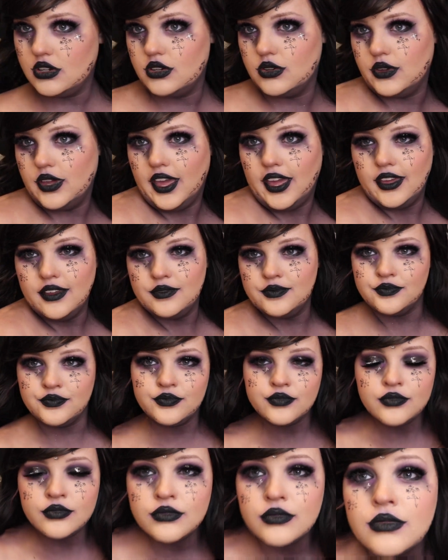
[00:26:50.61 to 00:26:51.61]
Okay.
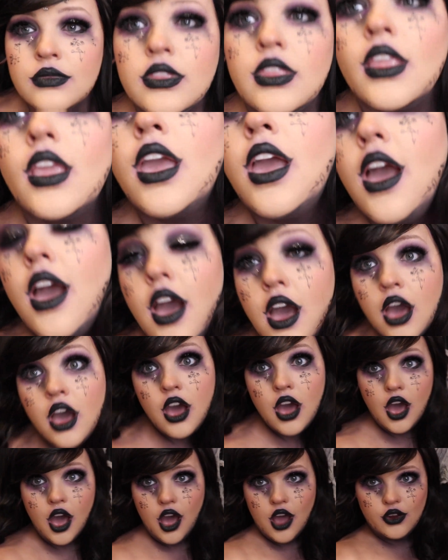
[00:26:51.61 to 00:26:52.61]

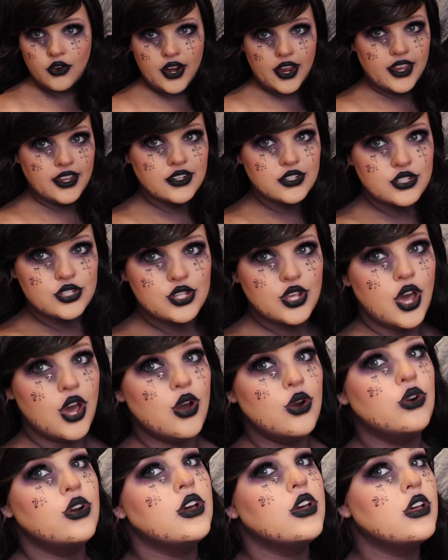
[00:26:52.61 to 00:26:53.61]
All right, so
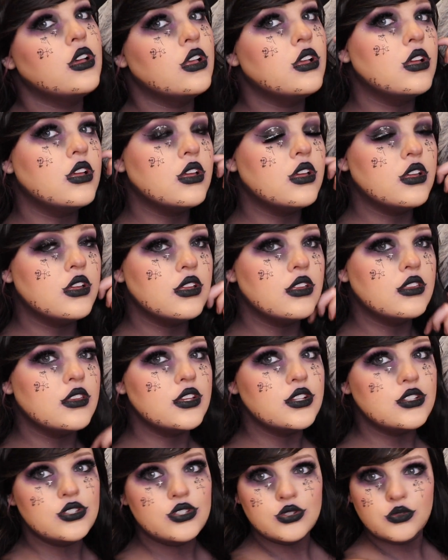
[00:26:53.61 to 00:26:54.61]

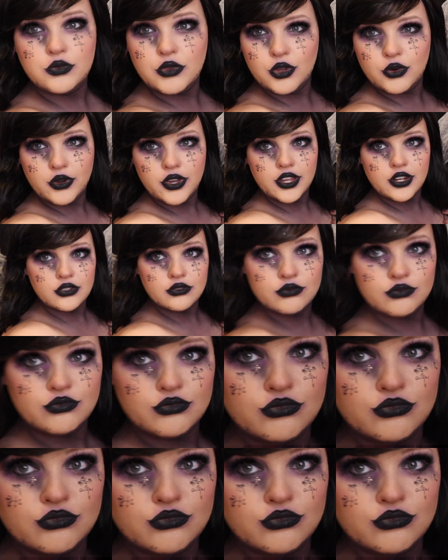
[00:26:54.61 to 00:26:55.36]
let's zoom you in.